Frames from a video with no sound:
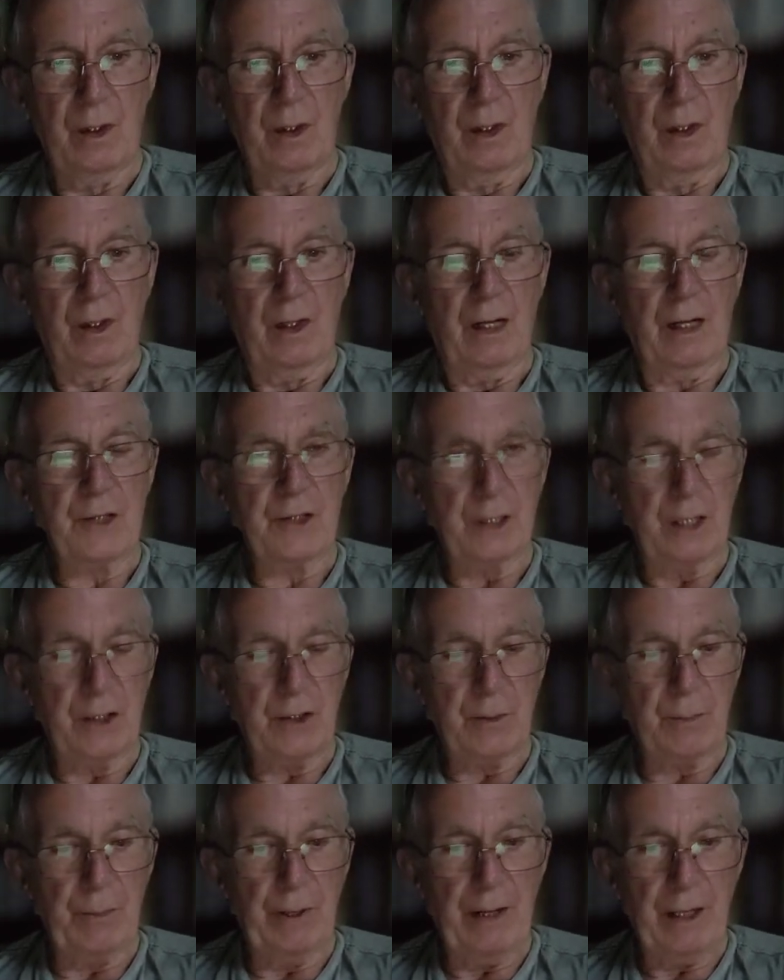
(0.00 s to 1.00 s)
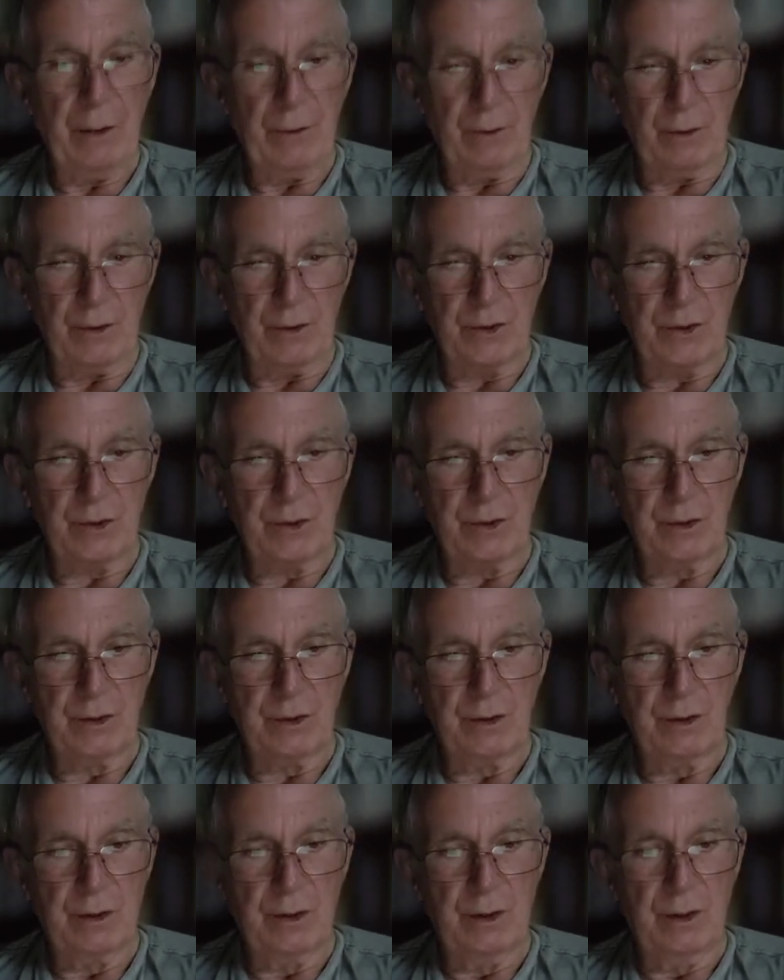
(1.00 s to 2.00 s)
as a parent,
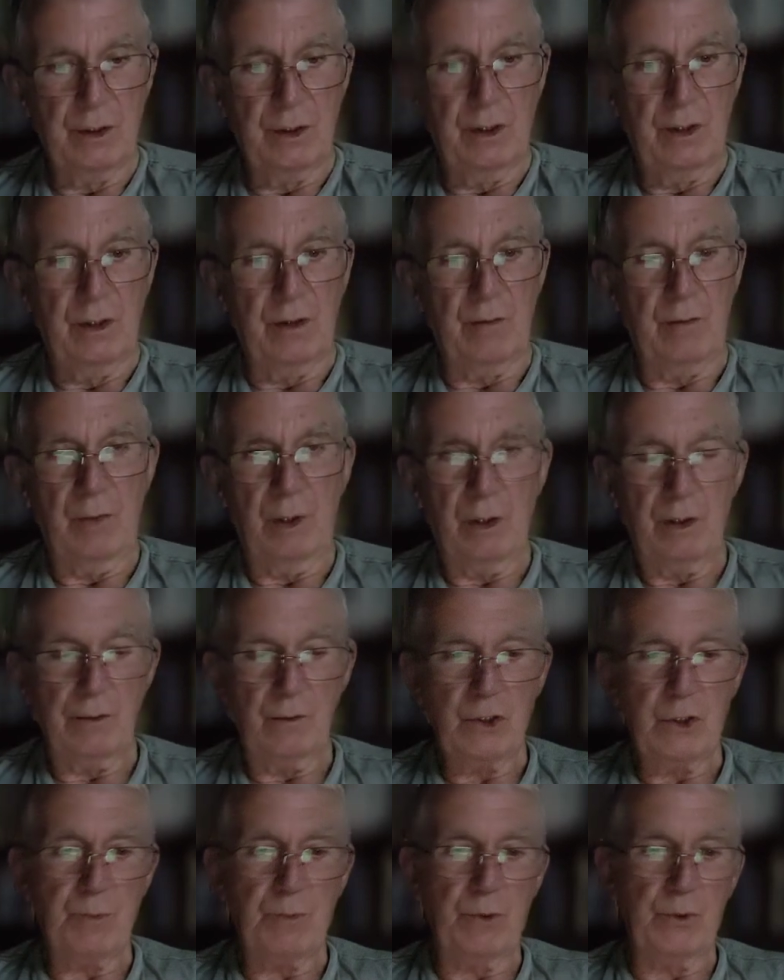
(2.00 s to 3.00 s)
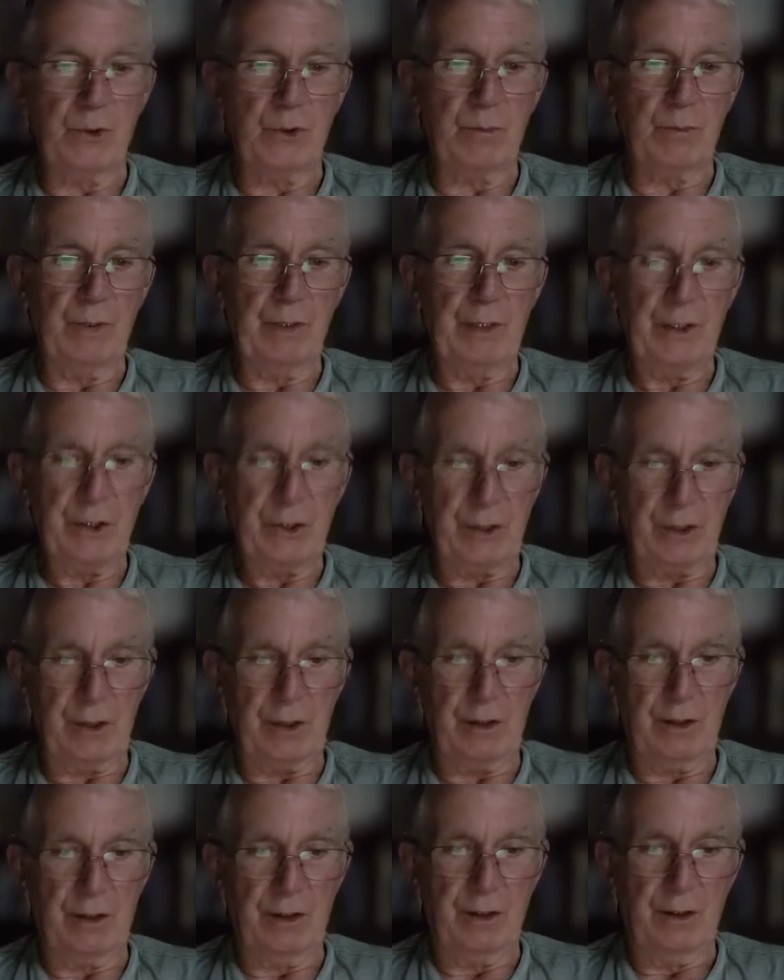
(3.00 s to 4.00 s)
my responsibility
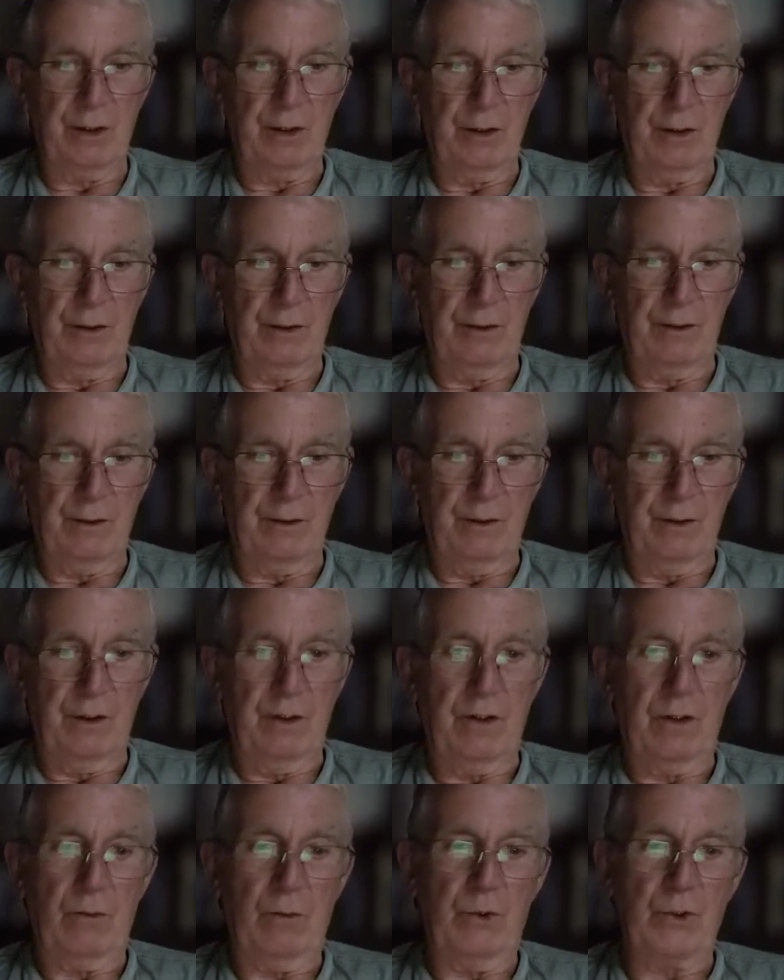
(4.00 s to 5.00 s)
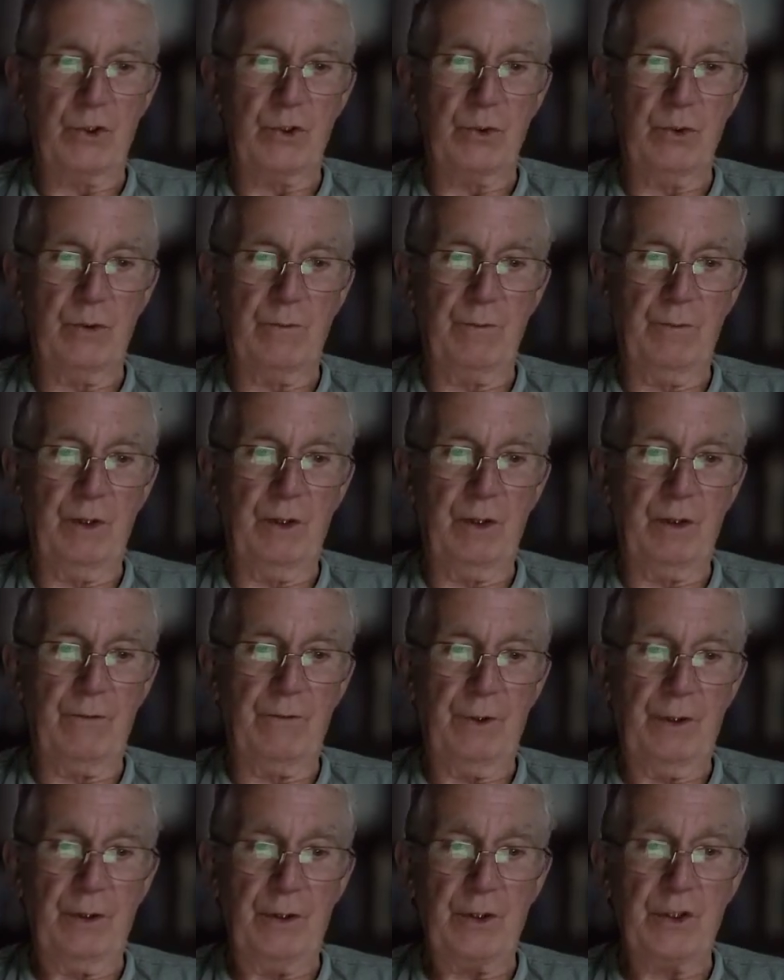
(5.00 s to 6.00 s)
was to
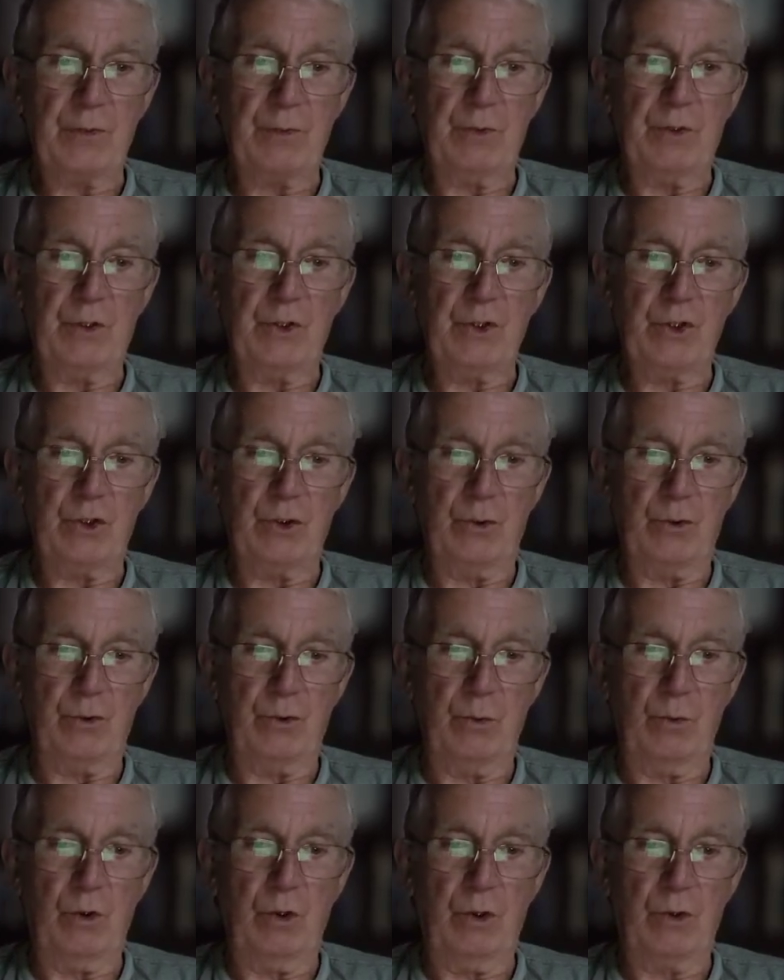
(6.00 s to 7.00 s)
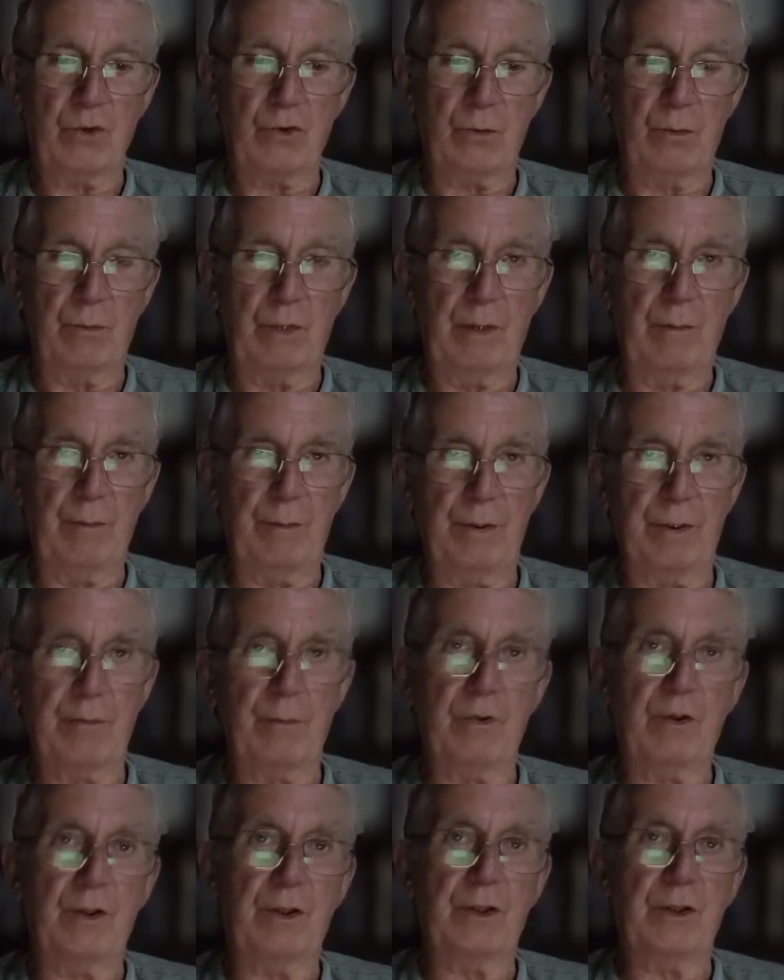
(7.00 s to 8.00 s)
advise my children whilst remembering
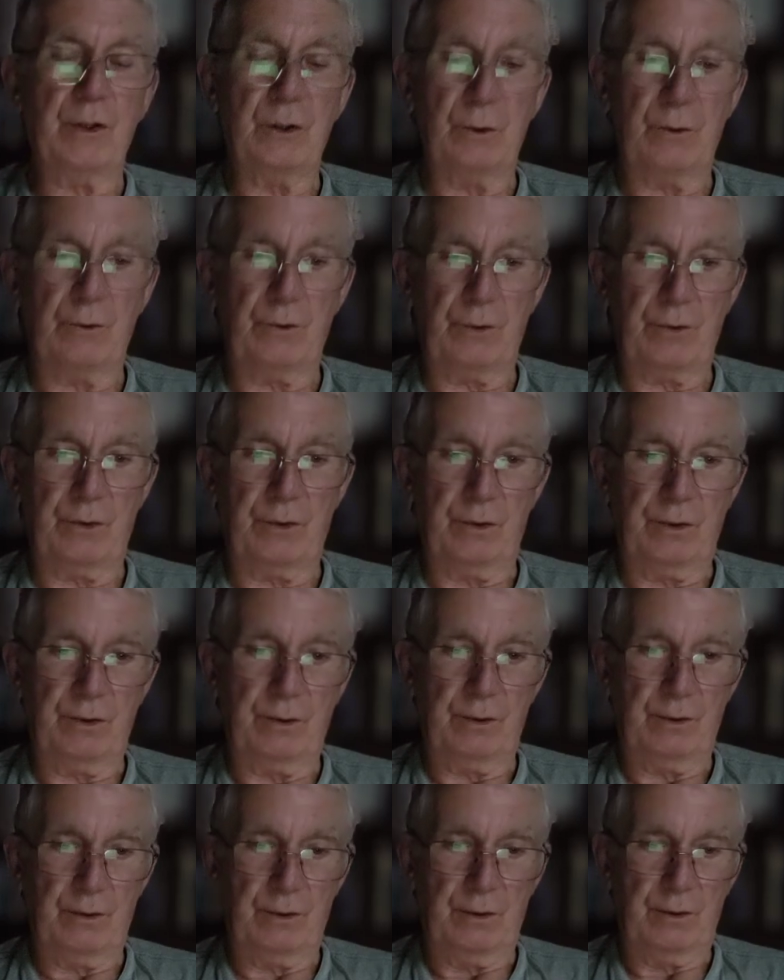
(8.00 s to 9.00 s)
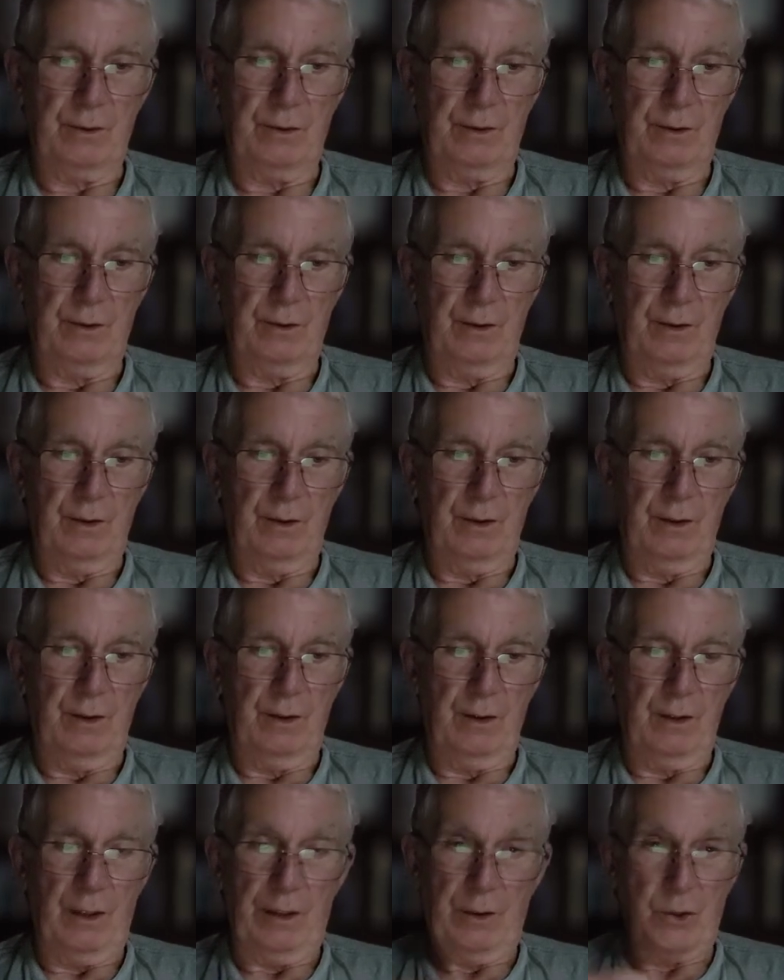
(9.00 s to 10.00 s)
my youth.
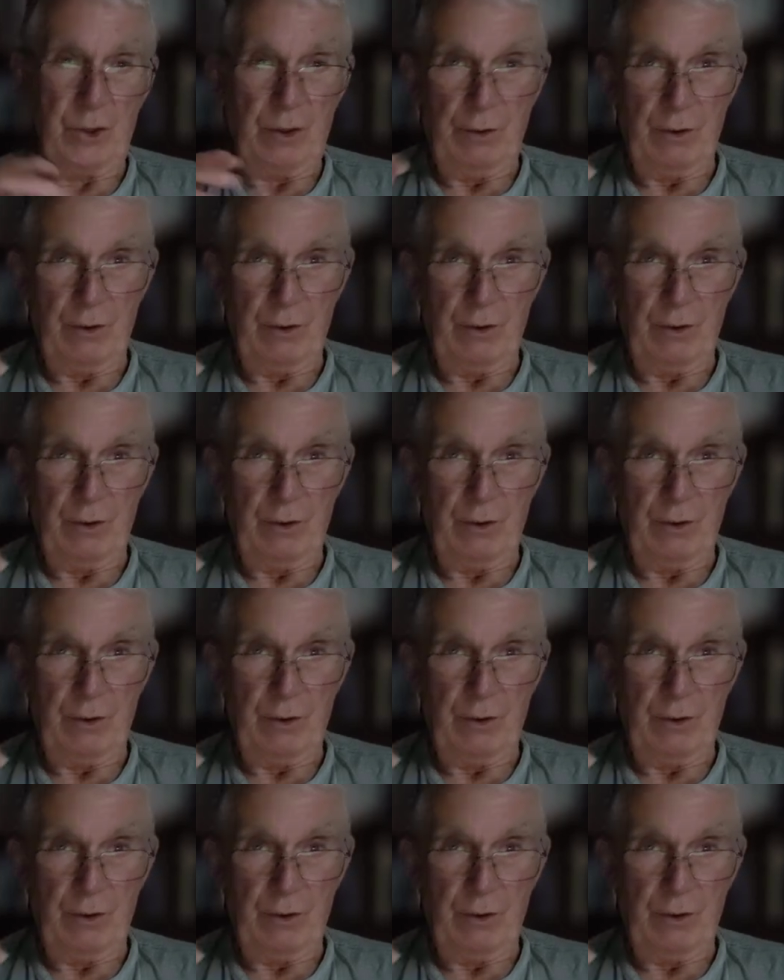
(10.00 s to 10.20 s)
And there's only